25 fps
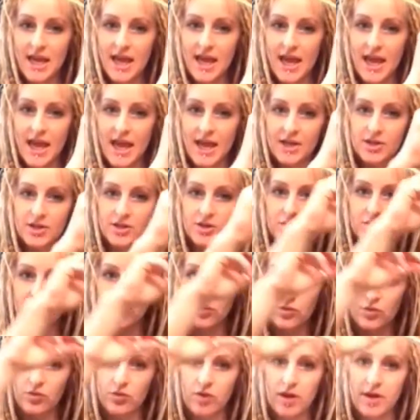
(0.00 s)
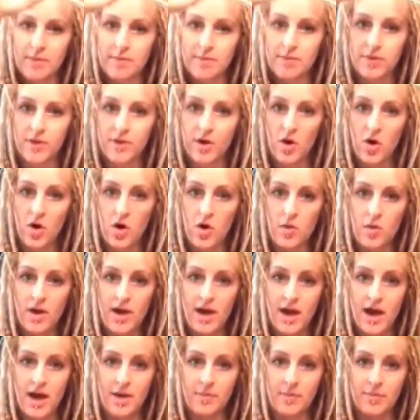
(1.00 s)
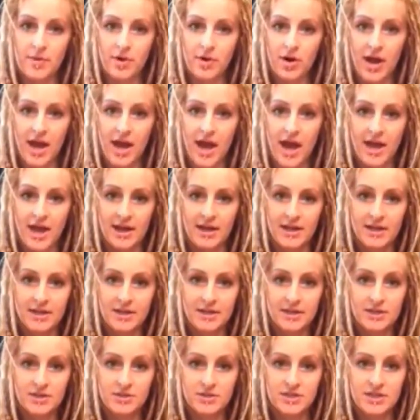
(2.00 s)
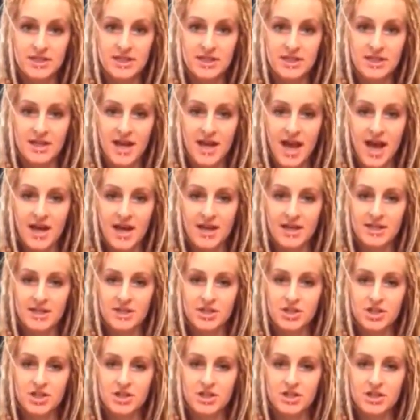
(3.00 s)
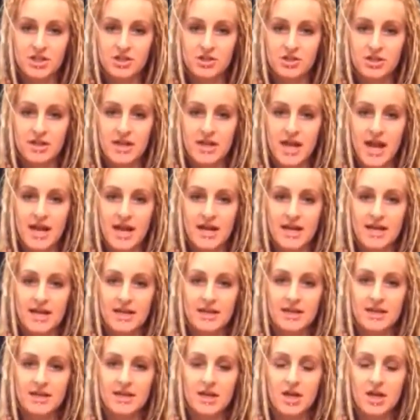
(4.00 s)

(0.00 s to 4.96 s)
and you rip the whole way up your head. You see the knottage creating?